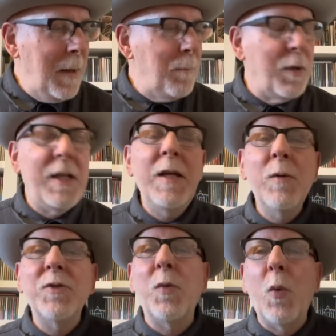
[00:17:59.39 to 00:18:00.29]
But he
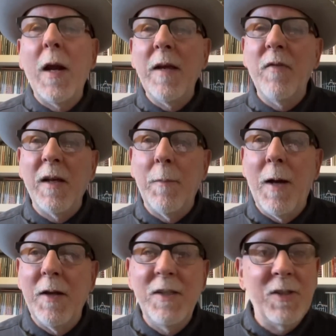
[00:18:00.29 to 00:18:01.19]
was raving
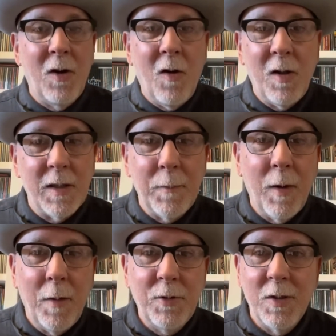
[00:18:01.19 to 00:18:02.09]
about, he's an all-in
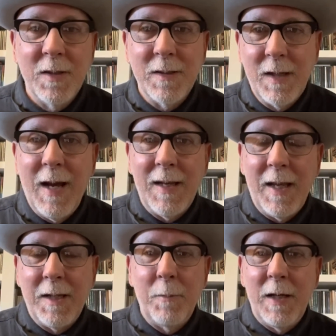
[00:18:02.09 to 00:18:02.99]
Bob Dylan guy
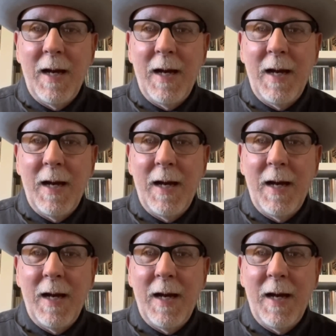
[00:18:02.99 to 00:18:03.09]
like me.